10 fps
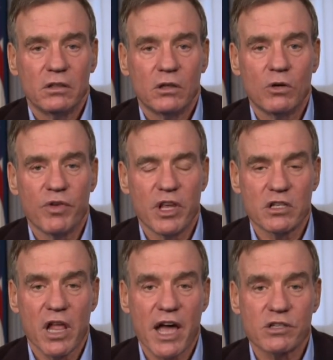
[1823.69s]
over these
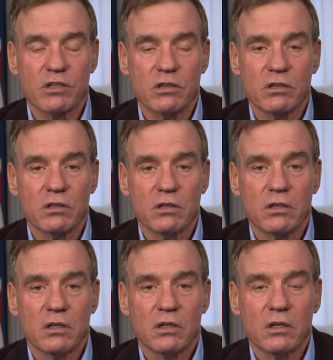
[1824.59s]
last
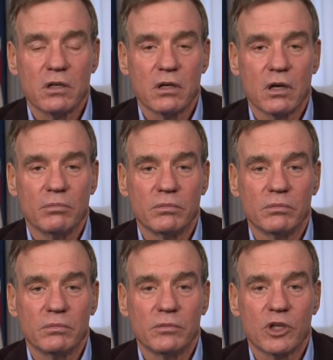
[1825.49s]
um,
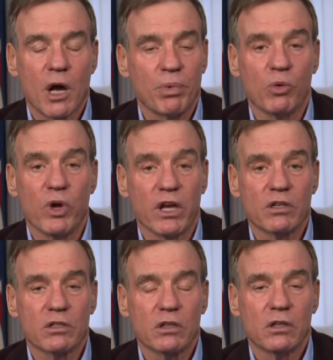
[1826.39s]
couple of weeks.